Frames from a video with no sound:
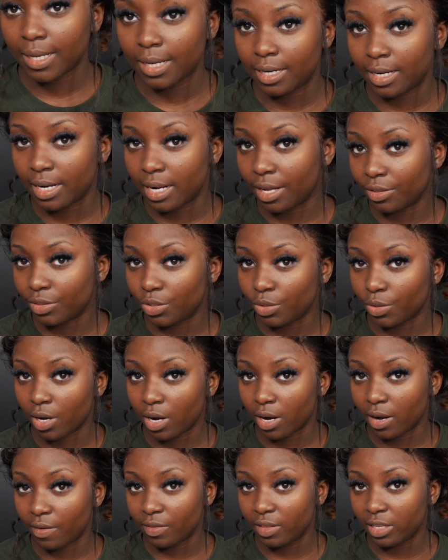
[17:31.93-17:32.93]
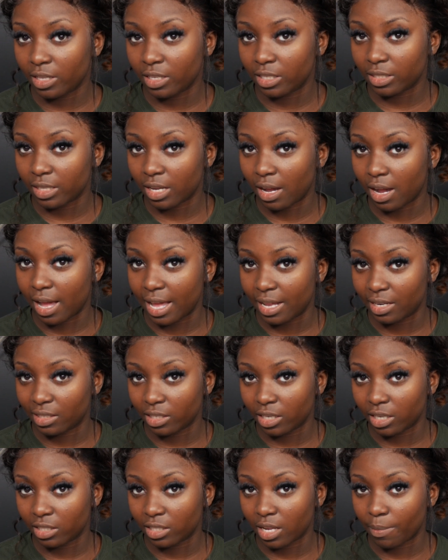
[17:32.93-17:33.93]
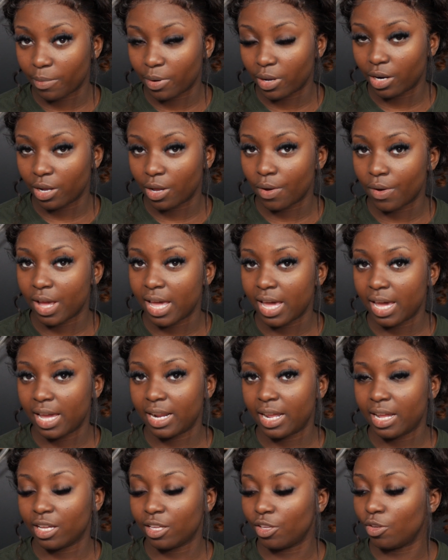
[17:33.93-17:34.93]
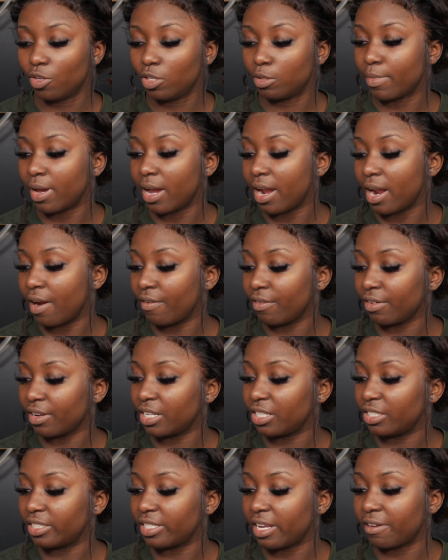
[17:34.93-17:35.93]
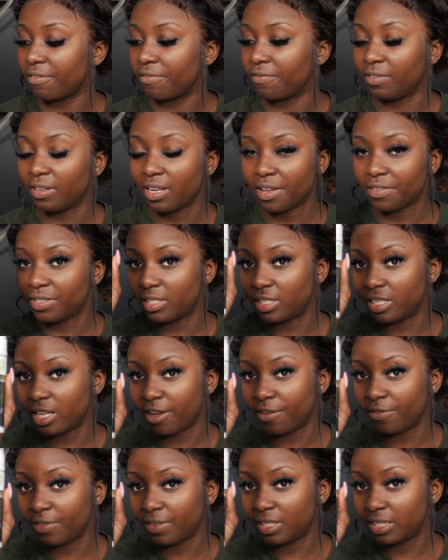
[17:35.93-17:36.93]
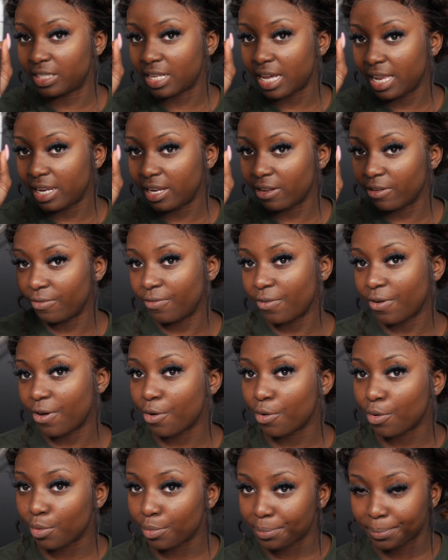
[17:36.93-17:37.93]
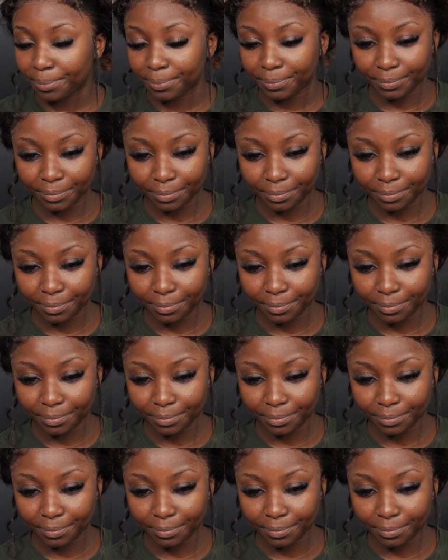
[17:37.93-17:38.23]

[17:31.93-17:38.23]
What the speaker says: Now to carve these edges, I'm going to go ahead and use my Erica J Fluff Stuff Styling Foam.